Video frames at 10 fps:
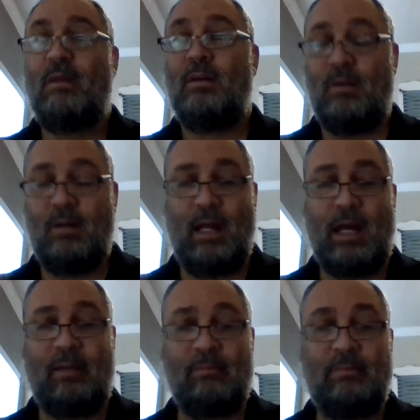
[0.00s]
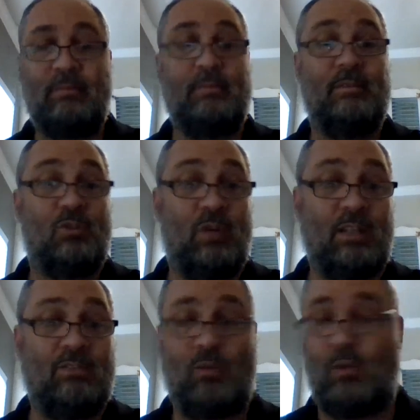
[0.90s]
Okay,
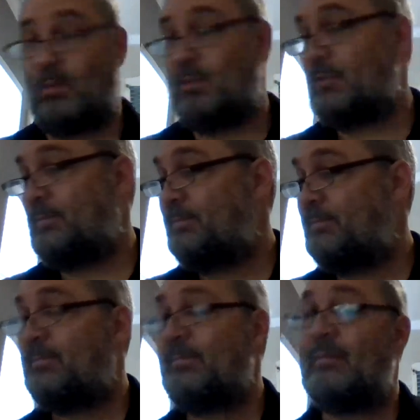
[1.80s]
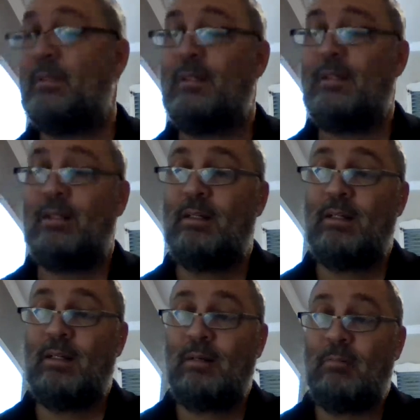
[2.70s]
transformers.
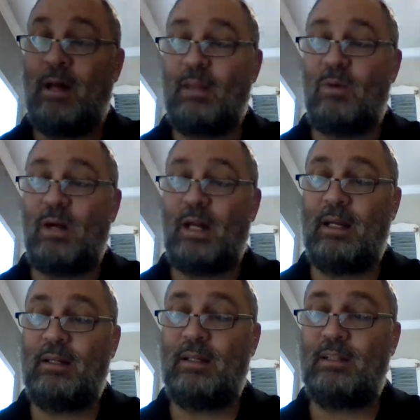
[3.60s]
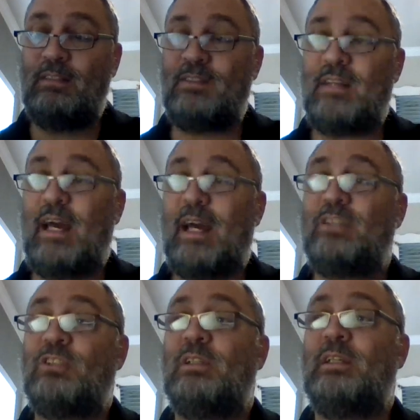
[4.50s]
By the way, this is
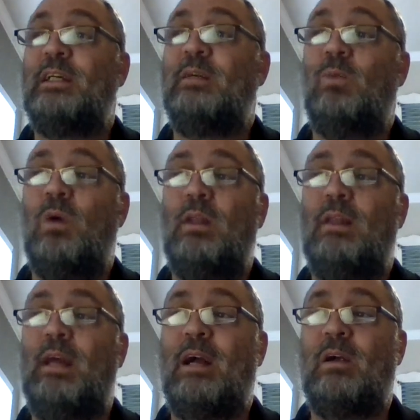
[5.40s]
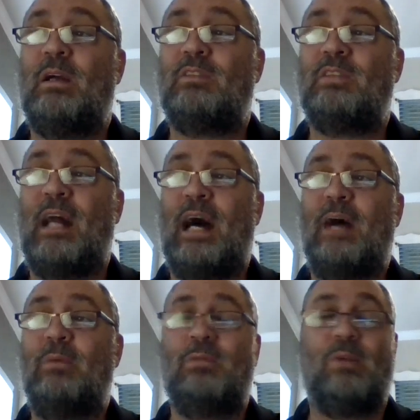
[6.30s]
actually one of the areas that I
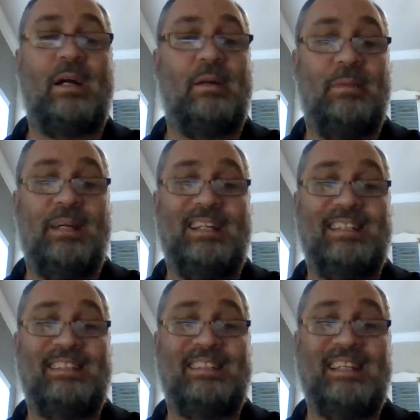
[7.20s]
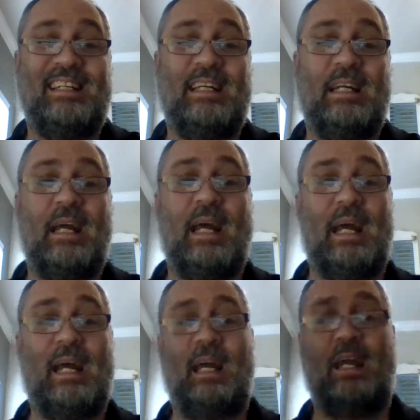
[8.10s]
would recommend sending
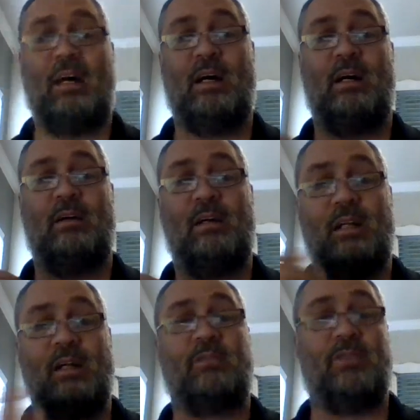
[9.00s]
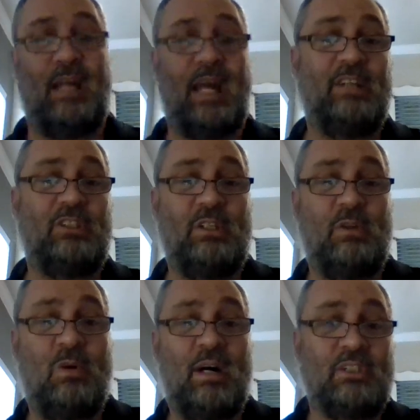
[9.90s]
a clarification
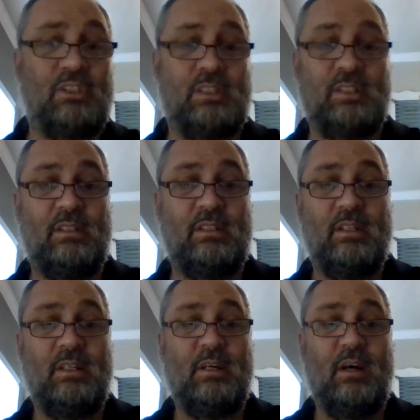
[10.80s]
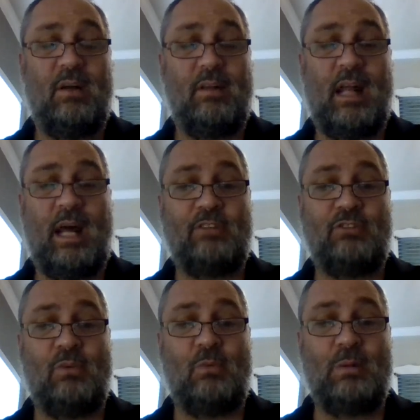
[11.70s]
question on the
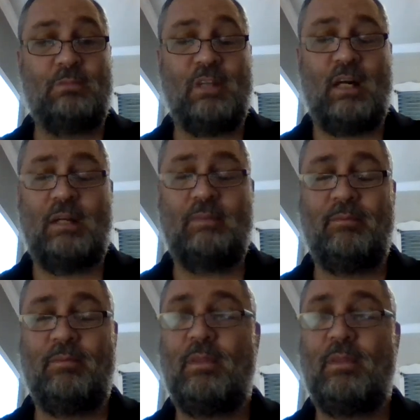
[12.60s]
national website.